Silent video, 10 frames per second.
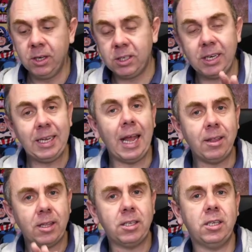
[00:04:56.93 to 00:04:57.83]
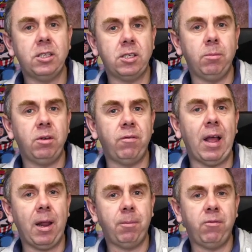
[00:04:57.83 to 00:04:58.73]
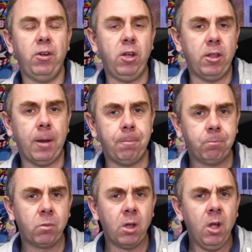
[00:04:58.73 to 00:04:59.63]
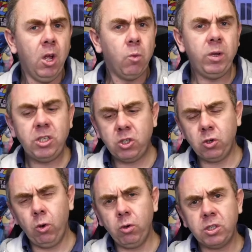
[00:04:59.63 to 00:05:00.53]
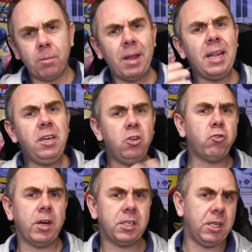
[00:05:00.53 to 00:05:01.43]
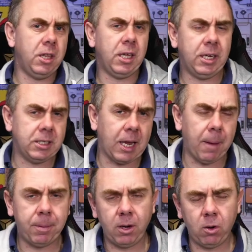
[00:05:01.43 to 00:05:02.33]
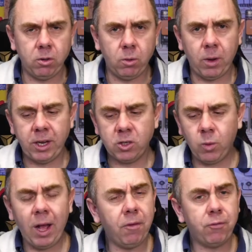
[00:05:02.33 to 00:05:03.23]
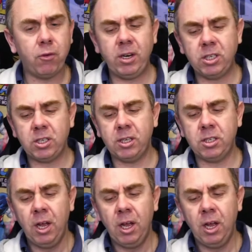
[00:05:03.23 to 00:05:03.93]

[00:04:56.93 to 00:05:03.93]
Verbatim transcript: to get the system developed further. We saw some interesting things happen along the way as well. For instance,